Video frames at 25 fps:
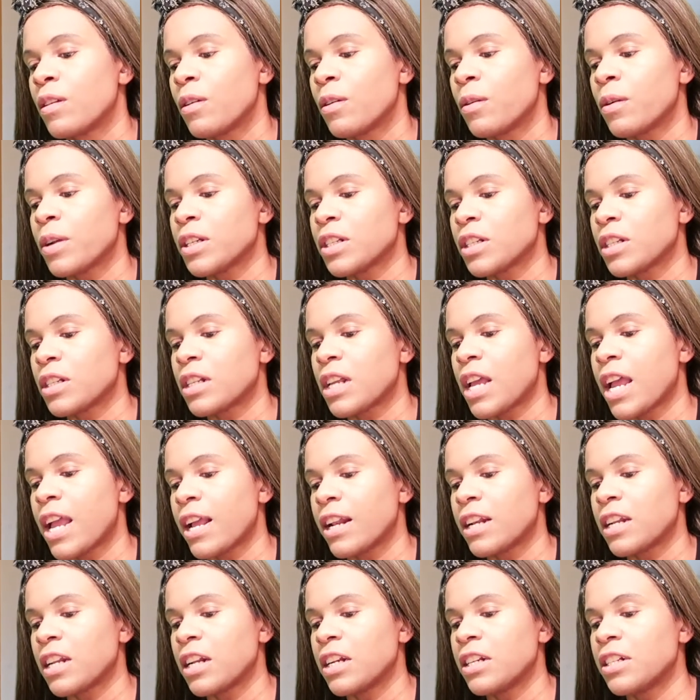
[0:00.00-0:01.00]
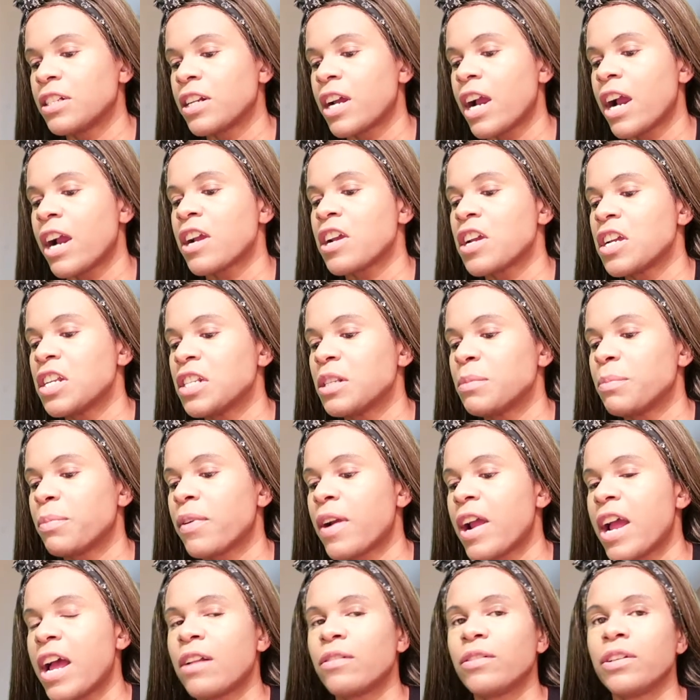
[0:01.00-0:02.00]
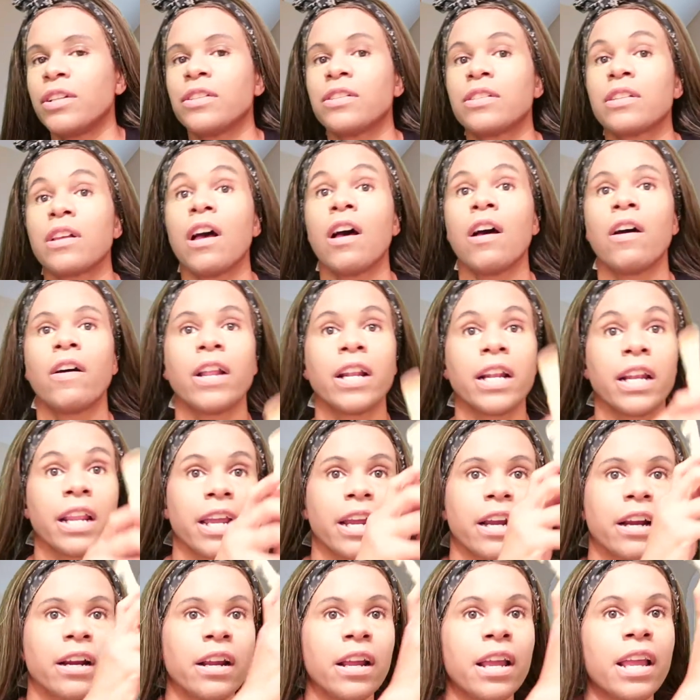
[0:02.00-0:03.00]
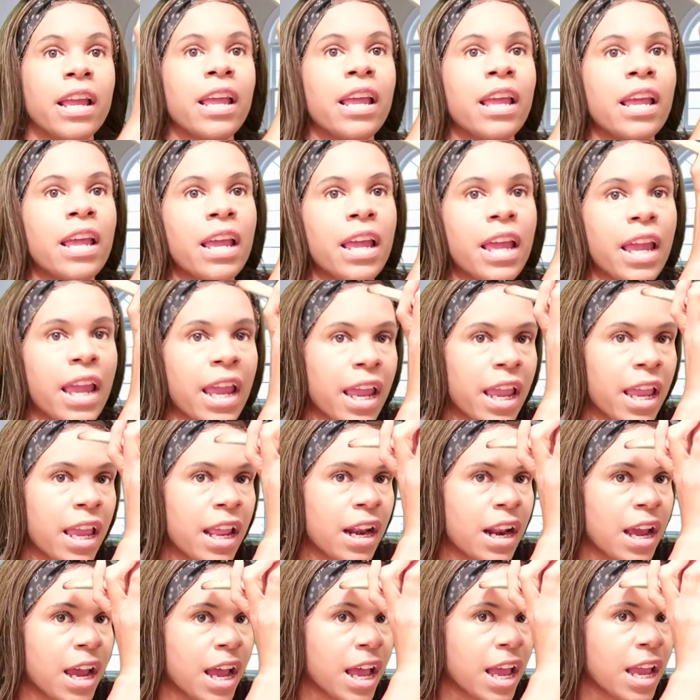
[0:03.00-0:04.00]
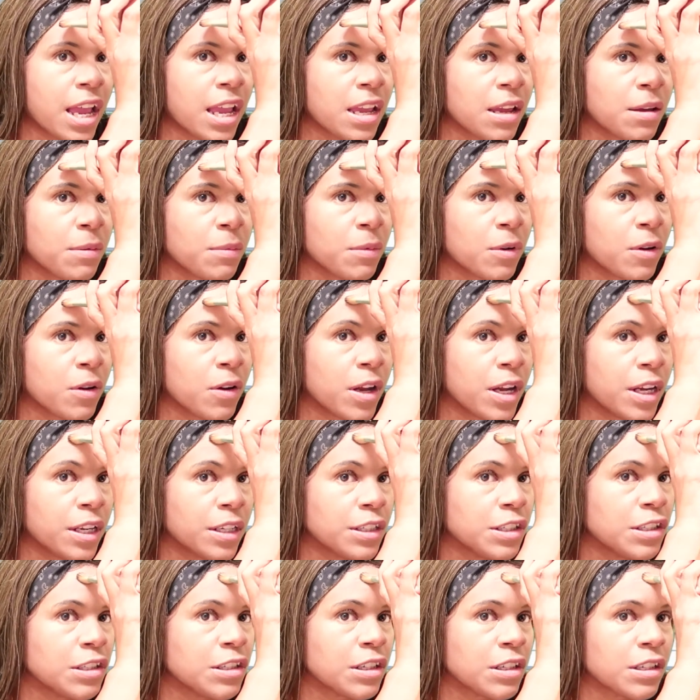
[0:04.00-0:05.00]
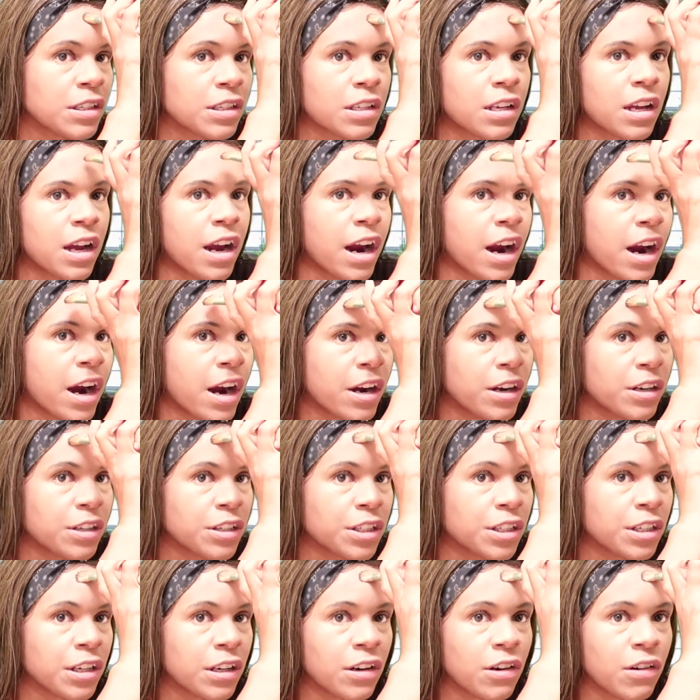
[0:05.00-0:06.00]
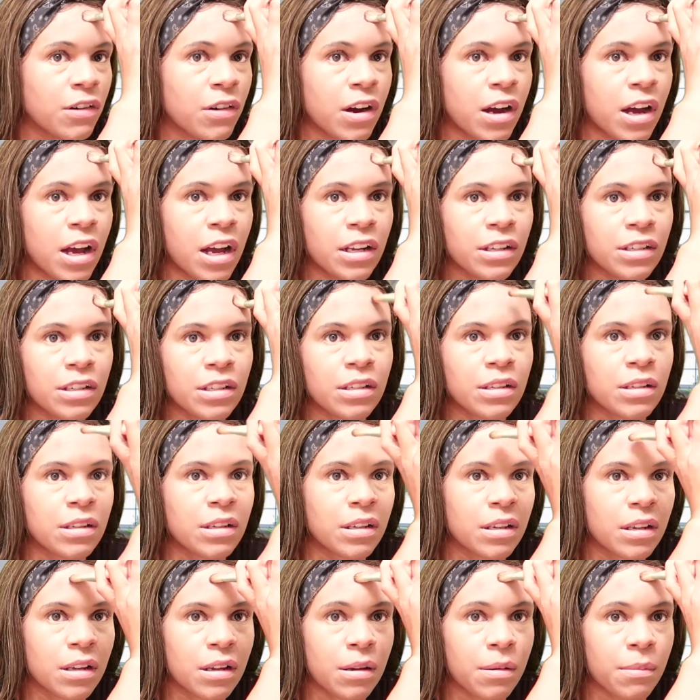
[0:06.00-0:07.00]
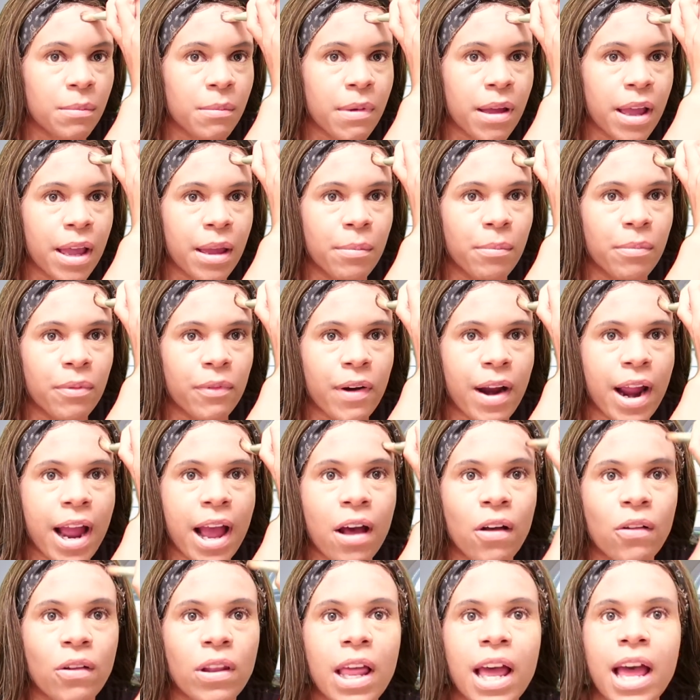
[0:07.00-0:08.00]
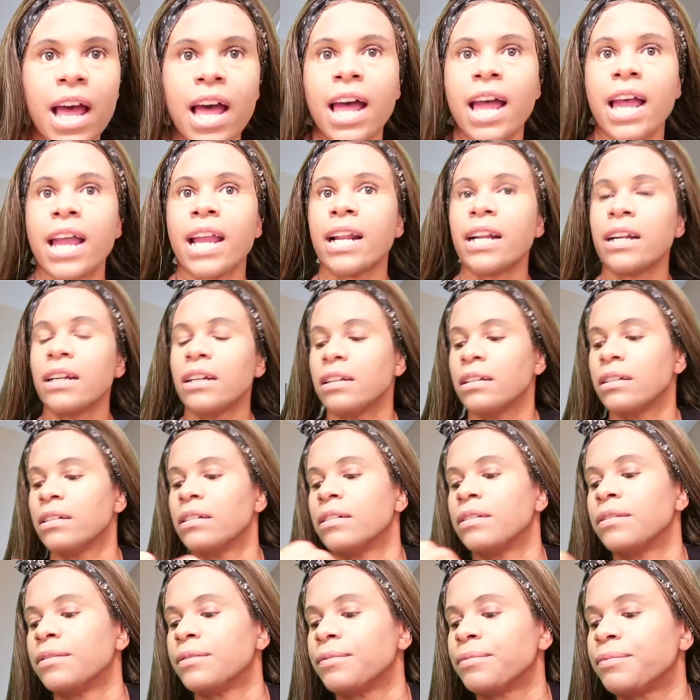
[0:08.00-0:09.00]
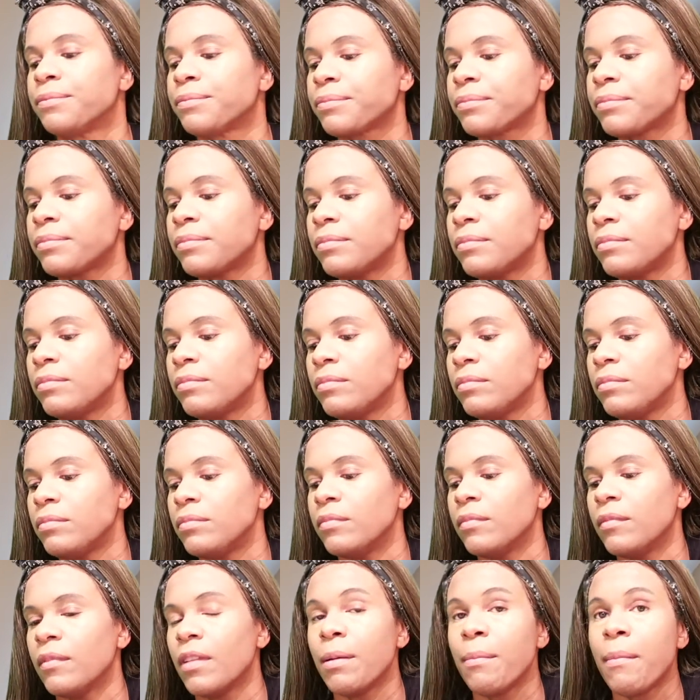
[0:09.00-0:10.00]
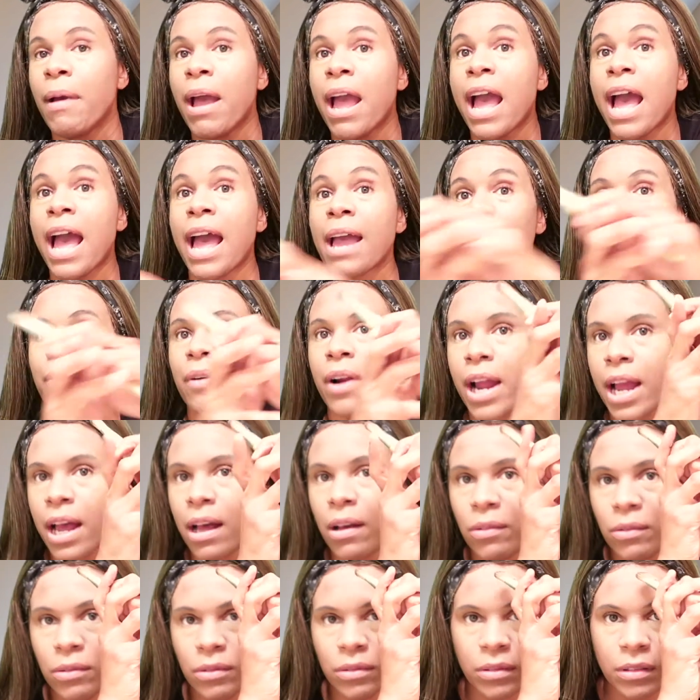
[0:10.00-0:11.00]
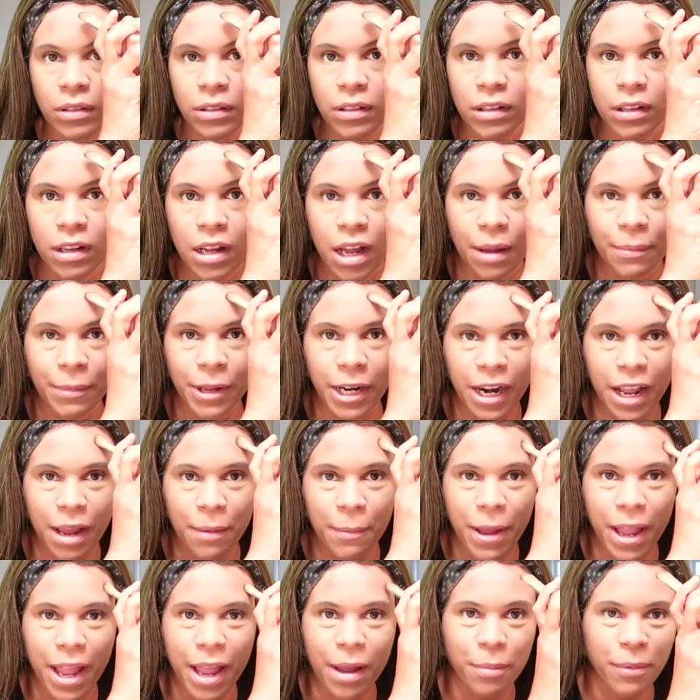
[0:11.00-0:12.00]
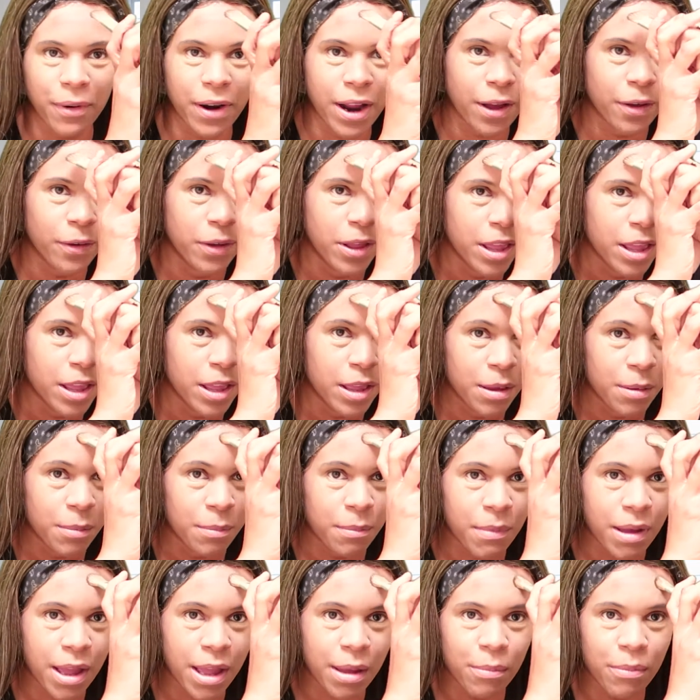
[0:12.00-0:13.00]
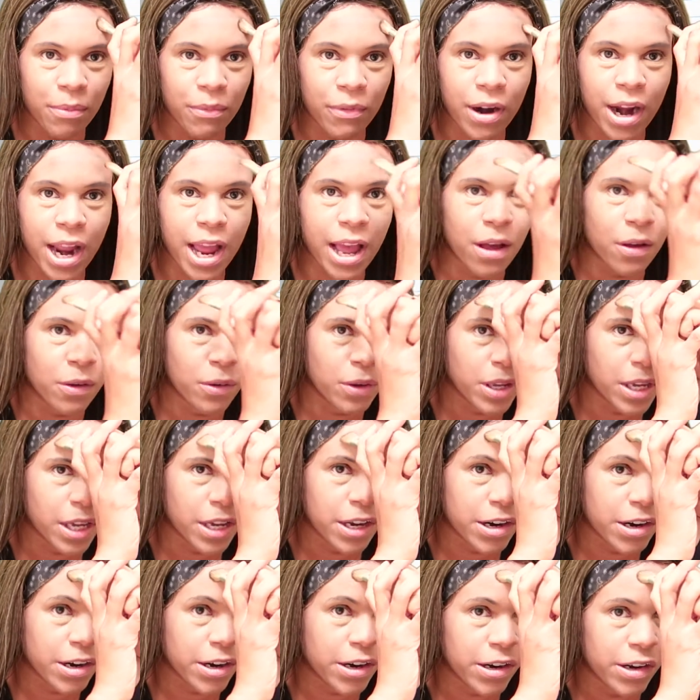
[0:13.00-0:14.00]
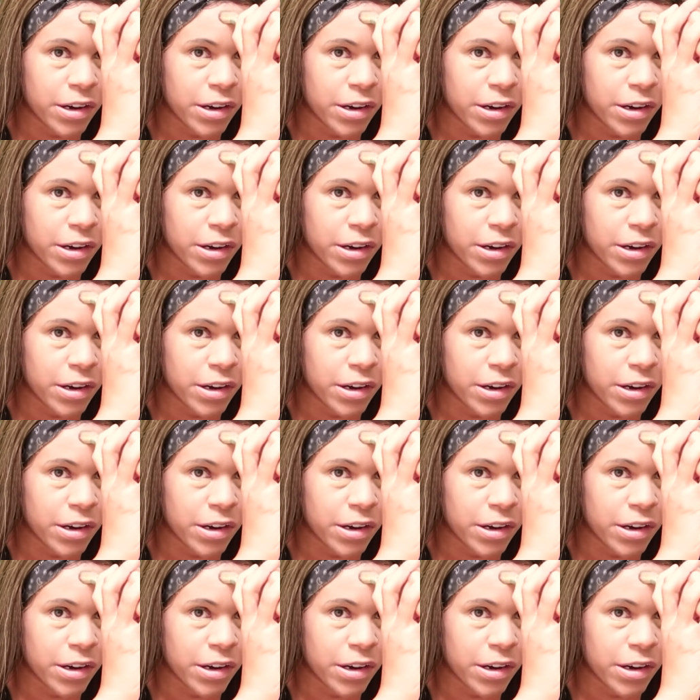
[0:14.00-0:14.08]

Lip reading: which is like the darkest brown you saw on there, and I am going to just arch across my brow line, my eyebrow, not my eyebrow, my brow here.